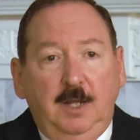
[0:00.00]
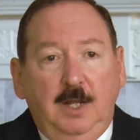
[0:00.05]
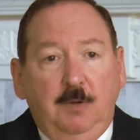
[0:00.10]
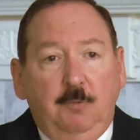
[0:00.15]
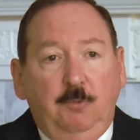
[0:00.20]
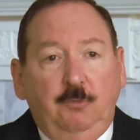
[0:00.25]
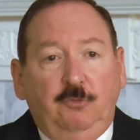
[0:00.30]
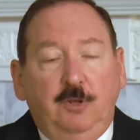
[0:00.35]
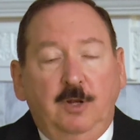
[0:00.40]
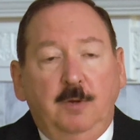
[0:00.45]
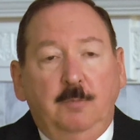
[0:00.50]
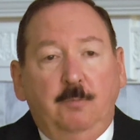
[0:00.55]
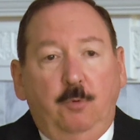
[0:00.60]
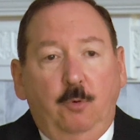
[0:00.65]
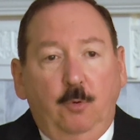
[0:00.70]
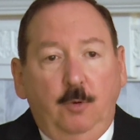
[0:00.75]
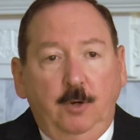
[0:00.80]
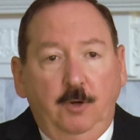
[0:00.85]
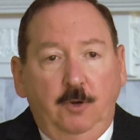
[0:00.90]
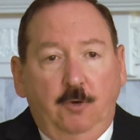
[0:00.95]
it was an
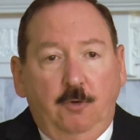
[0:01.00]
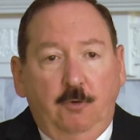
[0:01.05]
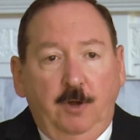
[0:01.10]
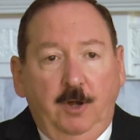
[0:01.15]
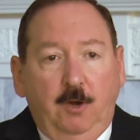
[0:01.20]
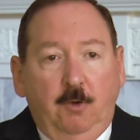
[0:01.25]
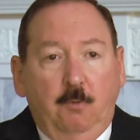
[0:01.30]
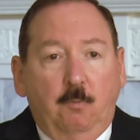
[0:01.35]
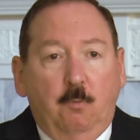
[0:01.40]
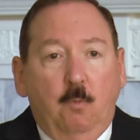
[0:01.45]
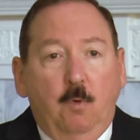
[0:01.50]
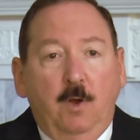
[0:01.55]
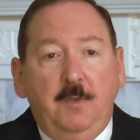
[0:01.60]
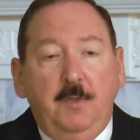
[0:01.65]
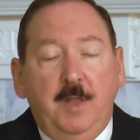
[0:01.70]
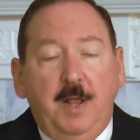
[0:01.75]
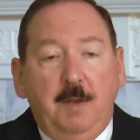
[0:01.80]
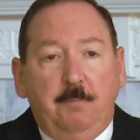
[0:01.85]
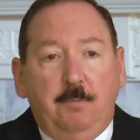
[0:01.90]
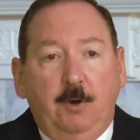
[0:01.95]
important career,
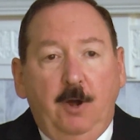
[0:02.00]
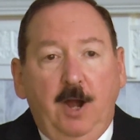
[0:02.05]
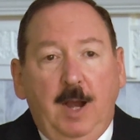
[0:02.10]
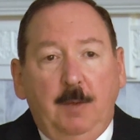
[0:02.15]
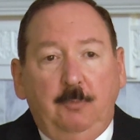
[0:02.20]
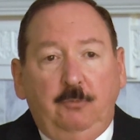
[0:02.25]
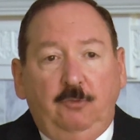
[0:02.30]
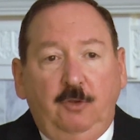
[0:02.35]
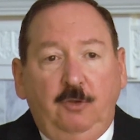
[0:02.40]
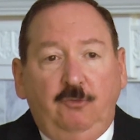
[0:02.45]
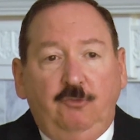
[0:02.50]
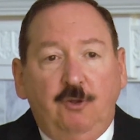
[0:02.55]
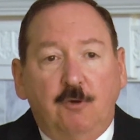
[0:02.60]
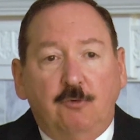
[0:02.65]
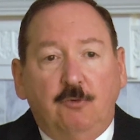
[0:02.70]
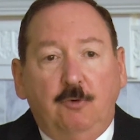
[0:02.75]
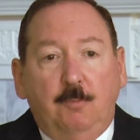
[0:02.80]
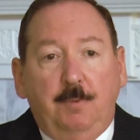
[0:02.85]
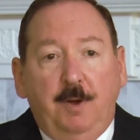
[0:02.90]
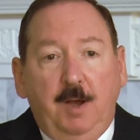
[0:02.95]
one that perhaps the
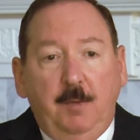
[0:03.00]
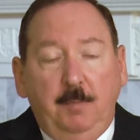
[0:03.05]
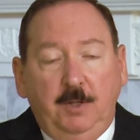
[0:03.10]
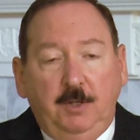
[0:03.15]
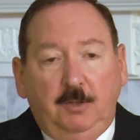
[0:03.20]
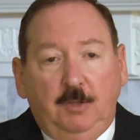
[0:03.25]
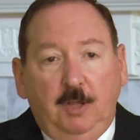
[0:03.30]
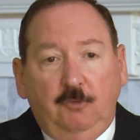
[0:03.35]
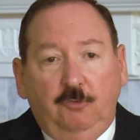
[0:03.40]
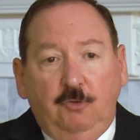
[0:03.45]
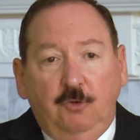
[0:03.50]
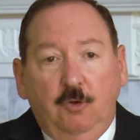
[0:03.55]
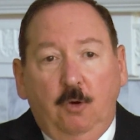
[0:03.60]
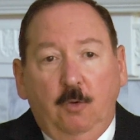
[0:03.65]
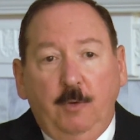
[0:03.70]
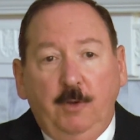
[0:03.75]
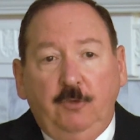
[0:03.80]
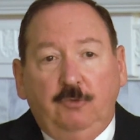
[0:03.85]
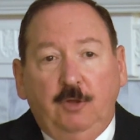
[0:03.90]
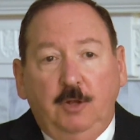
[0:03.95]
general public doesn't
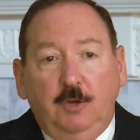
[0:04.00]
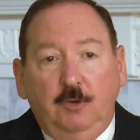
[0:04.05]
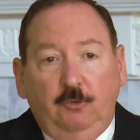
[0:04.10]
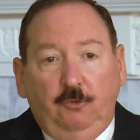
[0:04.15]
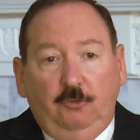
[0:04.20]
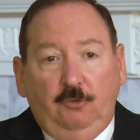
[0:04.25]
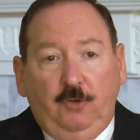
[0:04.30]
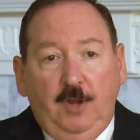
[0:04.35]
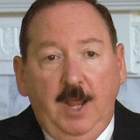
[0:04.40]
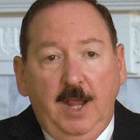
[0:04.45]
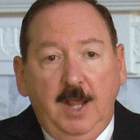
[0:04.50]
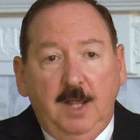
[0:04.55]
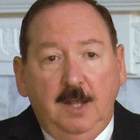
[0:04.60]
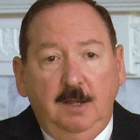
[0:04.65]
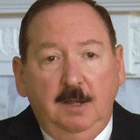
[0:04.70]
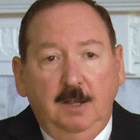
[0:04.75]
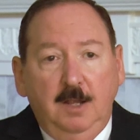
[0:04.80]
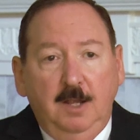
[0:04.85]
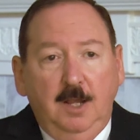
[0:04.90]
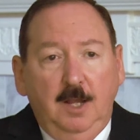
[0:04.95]
always understand.